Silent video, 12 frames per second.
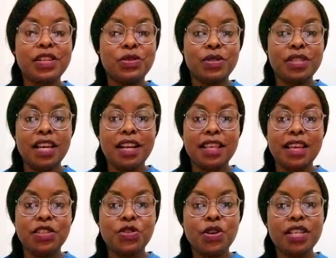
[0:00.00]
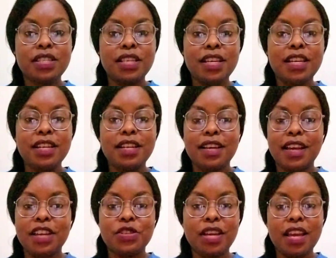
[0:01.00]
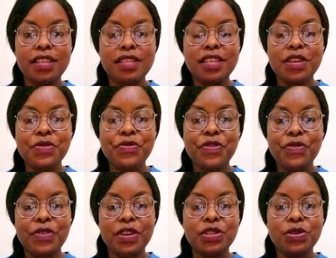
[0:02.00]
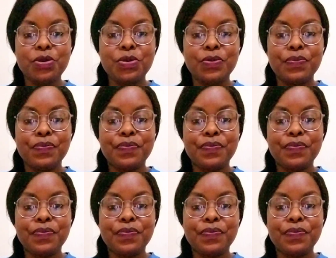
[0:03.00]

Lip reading: to see another interesting, educative video.